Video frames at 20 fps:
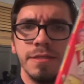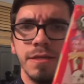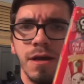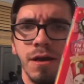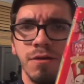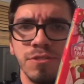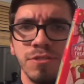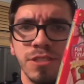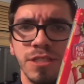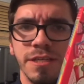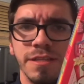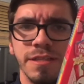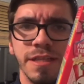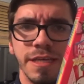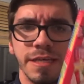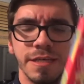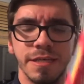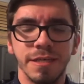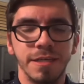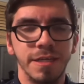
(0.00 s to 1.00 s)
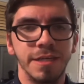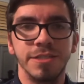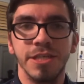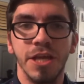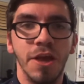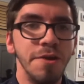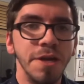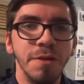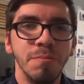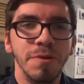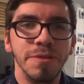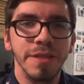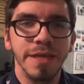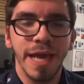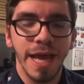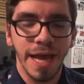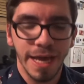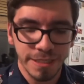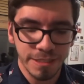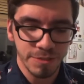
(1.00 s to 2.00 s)
Oh do you think? It's the only one they
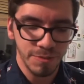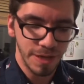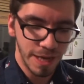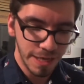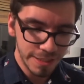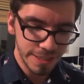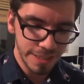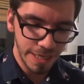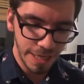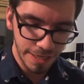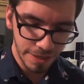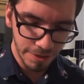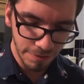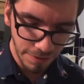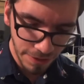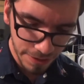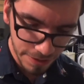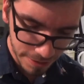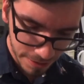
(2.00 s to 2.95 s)
had, so I had to get it. All right.